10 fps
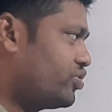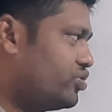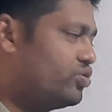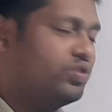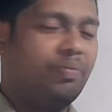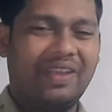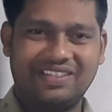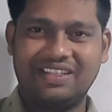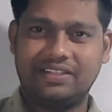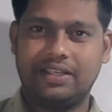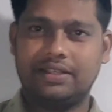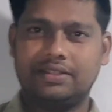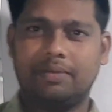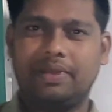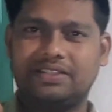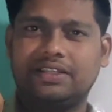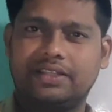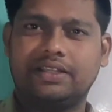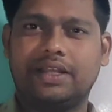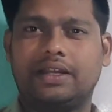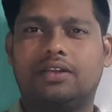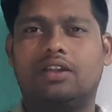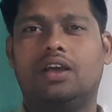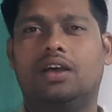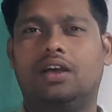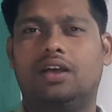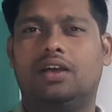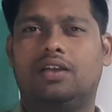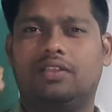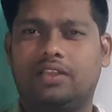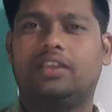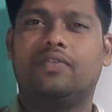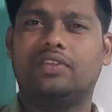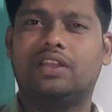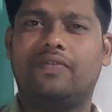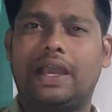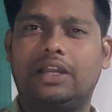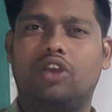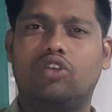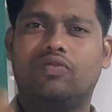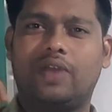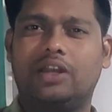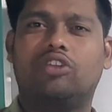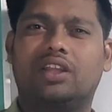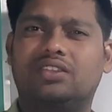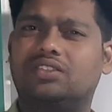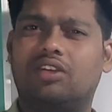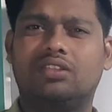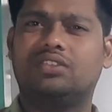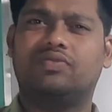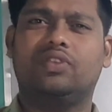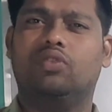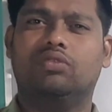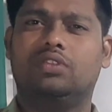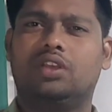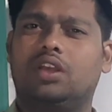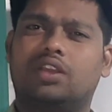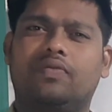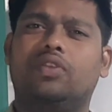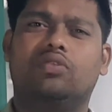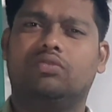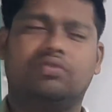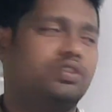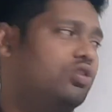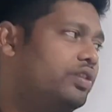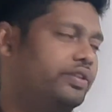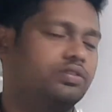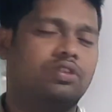the basic thing that the giving the value, how to find out on this all things we know. Okay, we know this all things.